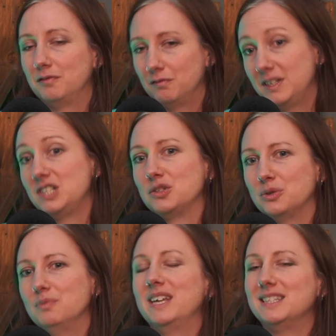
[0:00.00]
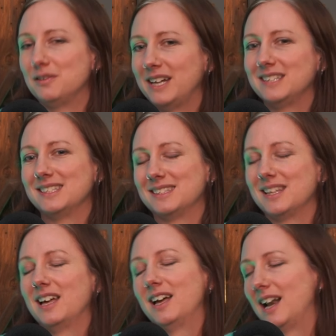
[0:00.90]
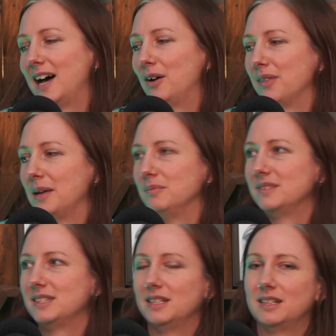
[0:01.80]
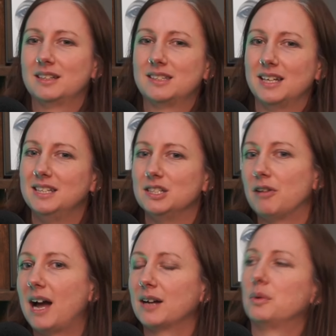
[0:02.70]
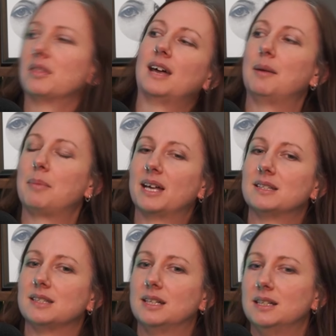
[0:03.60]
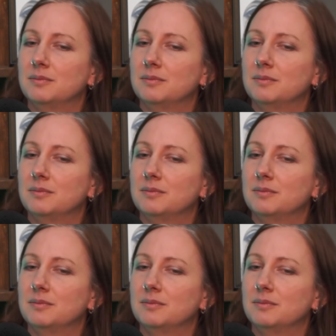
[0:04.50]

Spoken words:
visual interfaces that allow them to interact with that better.